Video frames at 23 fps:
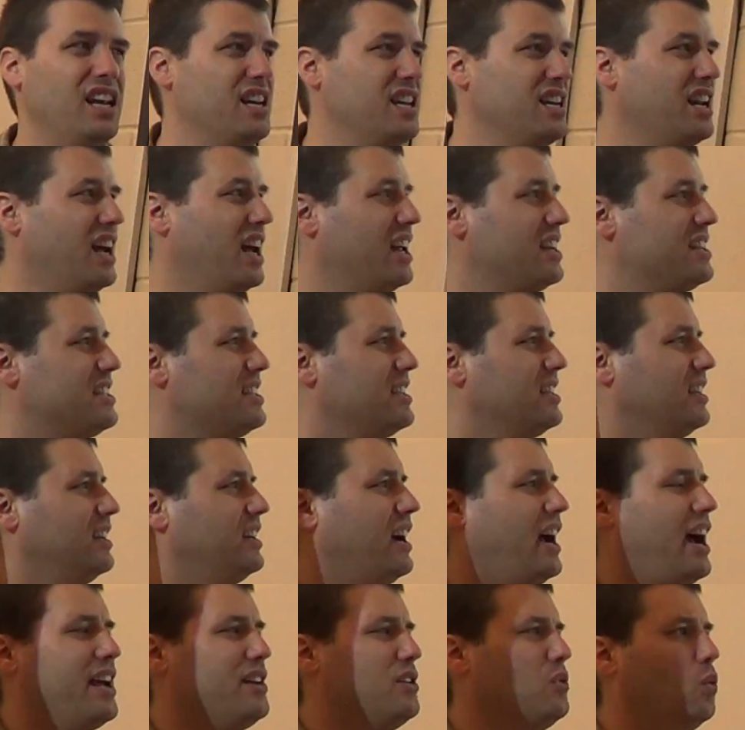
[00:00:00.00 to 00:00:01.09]
Not,
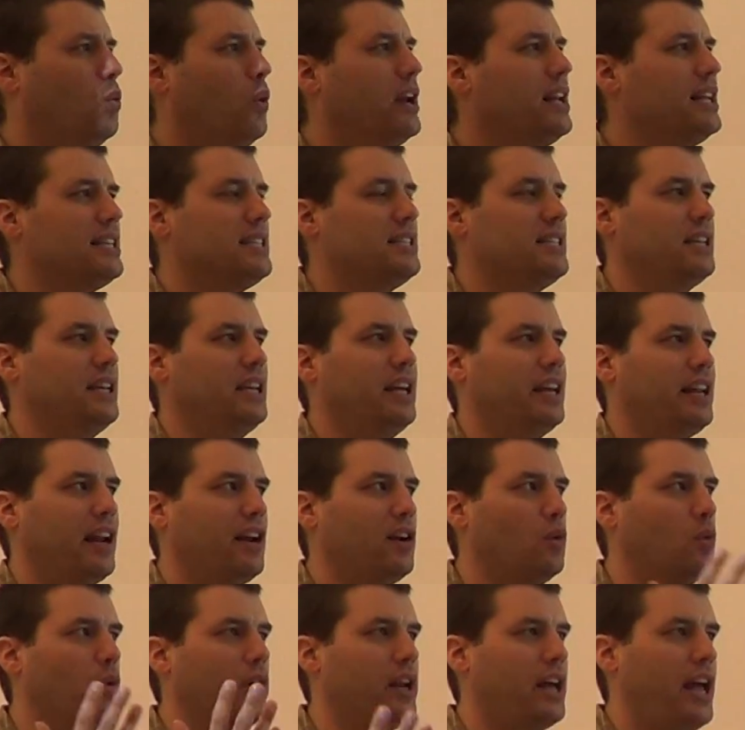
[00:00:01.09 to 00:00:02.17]
I don't want to see and I
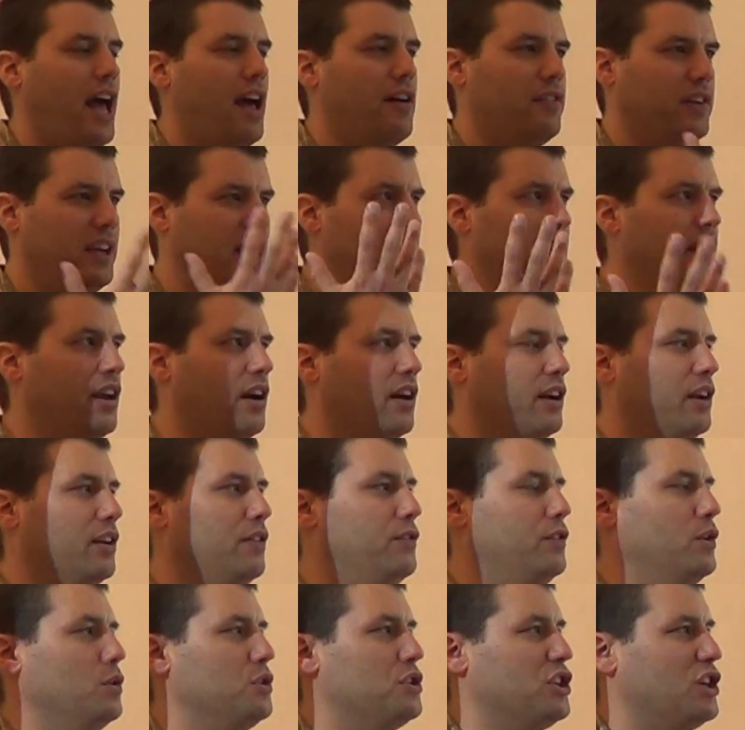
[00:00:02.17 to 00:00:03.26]
don't want to have in there
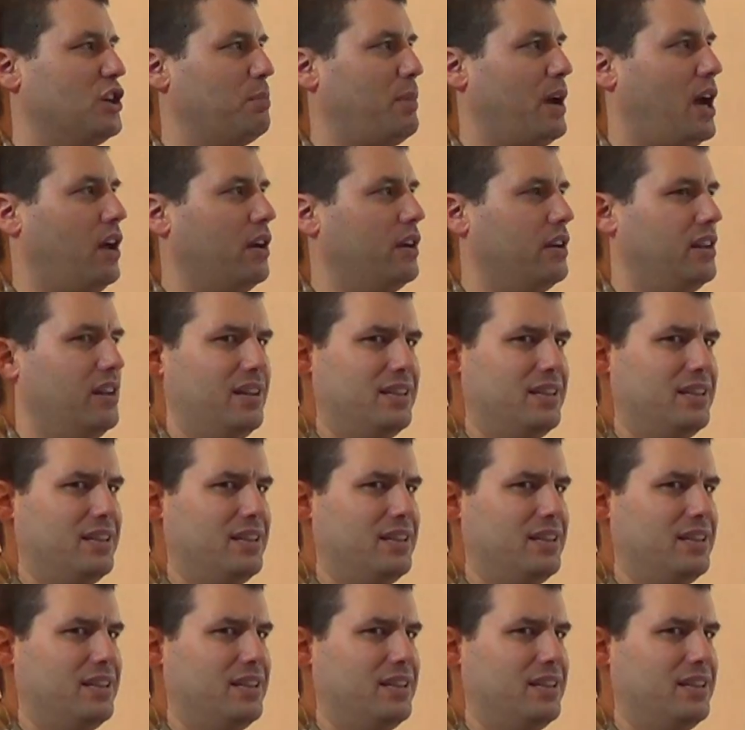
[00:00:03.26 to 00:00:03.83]
confusion about